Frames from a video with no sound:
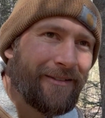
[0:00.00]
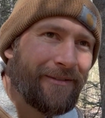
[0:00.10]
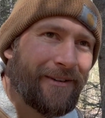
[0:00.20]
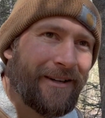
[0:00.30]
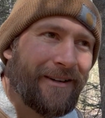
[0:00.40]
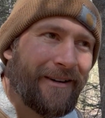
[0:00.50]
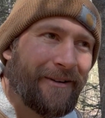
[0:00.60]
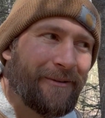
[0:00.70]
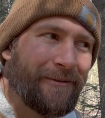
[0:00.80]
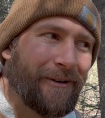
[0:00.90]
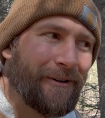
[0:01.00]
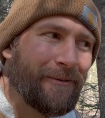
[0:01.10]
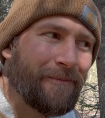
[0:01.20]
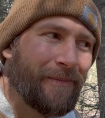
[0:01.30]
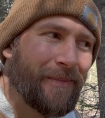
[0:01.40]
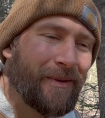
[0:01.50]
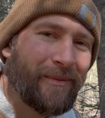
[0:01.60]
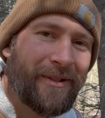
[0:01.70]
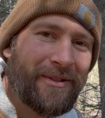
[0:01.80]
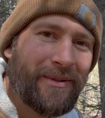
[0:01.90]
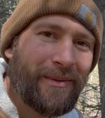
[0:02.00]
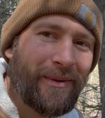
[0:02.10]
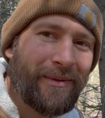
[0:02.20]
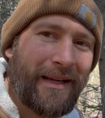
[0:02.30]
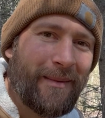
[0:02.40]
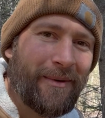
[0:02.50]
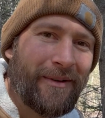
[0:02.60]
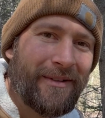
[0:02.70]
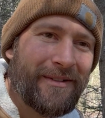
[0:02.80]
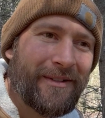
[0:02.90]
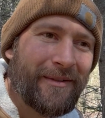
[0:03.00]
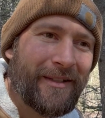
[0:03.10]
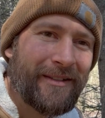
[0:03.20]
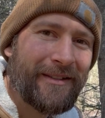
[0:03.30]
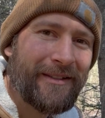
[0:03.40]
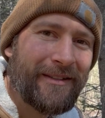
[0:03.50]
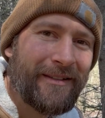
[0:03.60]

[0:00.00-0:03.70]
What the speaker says: find out if our red squirrel neighbor is going to